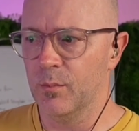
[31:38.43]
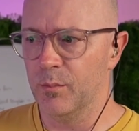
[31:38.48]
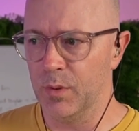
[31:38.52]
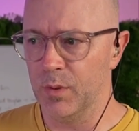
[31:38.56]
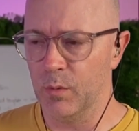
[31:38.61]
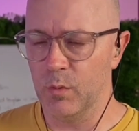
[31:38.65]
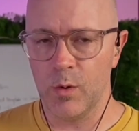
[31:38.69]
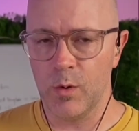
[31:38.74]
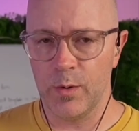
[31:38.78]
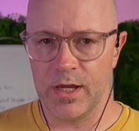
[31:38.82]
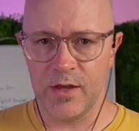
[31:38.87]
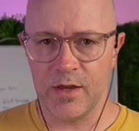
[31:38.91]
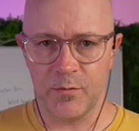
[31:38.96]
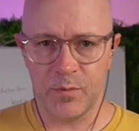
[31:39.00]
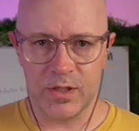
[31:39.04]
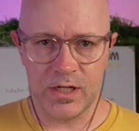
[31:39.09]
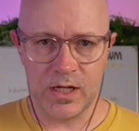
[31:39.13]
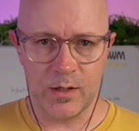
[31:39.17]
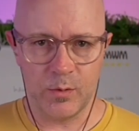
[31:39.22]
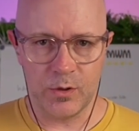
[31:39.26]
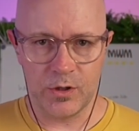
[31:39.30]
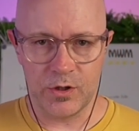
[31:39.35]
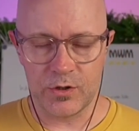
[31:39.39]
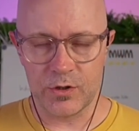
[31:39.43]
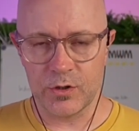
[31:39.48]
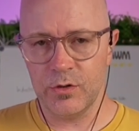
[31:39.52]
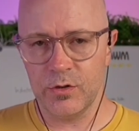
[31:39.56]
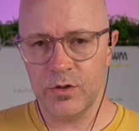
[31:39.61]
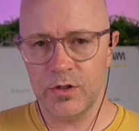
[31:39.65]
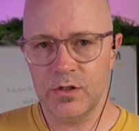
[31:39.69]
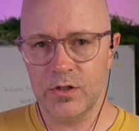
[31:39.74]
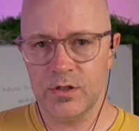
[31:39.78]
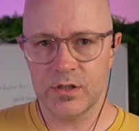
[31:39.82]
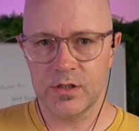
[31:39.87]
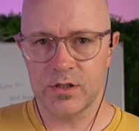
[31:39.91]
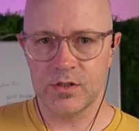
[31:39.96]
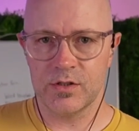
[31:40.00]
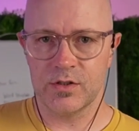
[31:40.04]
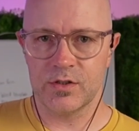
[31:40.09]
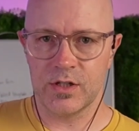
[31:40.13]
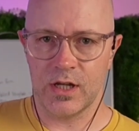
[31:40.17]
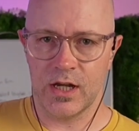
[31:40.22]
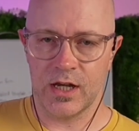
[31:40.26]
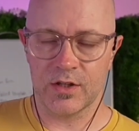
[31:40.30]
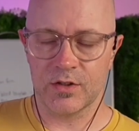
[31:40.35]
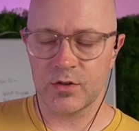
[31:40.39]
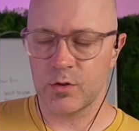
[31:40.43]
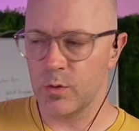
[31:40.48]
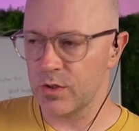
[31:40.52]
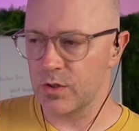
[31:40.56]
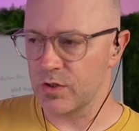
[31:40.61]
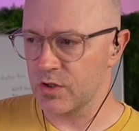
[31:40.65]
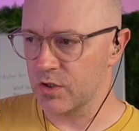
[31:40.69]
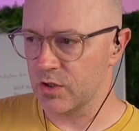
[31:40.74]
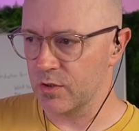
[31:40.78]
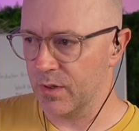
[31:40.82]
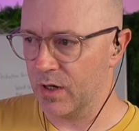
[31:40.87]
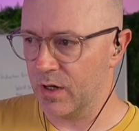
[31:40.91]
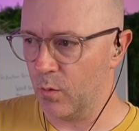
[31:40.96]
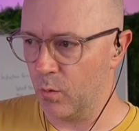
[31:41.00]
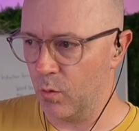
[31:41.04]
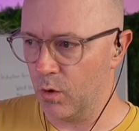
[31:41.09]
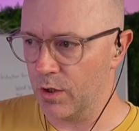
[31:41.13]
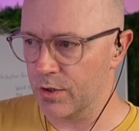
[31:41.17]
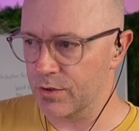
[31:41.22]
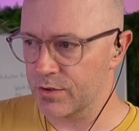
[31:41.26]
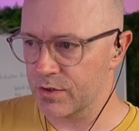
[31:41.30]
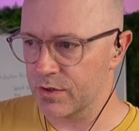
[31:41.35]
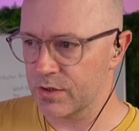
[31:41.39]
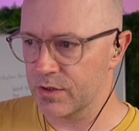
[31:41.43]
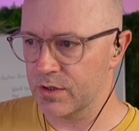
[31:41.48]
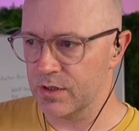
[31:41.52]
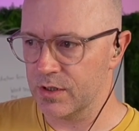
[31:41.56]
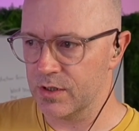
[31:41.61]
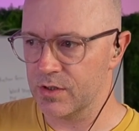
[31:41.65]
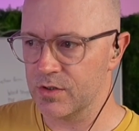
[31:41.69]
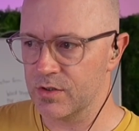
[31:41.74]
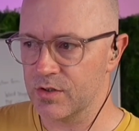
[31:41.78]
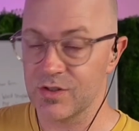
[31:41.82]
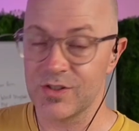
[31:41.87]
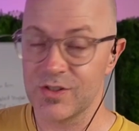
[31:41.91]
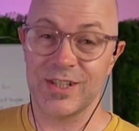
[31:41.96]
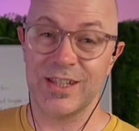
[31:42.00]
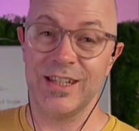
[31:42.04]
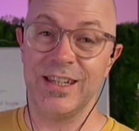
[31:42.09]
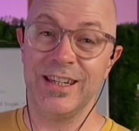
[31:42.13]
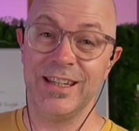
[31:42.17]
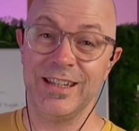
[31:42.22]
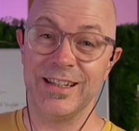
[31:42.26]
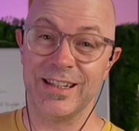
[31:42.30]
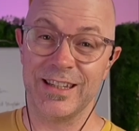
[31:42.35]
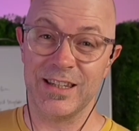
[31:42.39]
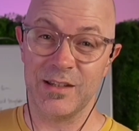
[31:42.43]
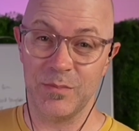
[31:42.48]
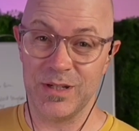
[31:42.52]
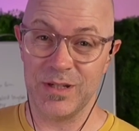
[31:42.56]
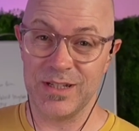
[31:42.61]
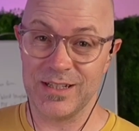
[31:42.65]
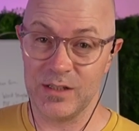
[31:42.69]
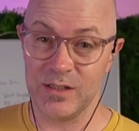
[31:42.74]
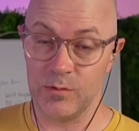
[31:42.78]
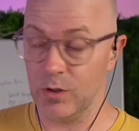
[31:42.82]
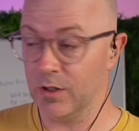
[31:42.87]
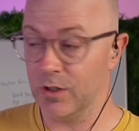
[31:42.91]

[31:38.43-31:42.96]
But what we haven't been able to do is ask questions about what is seen in the meeting.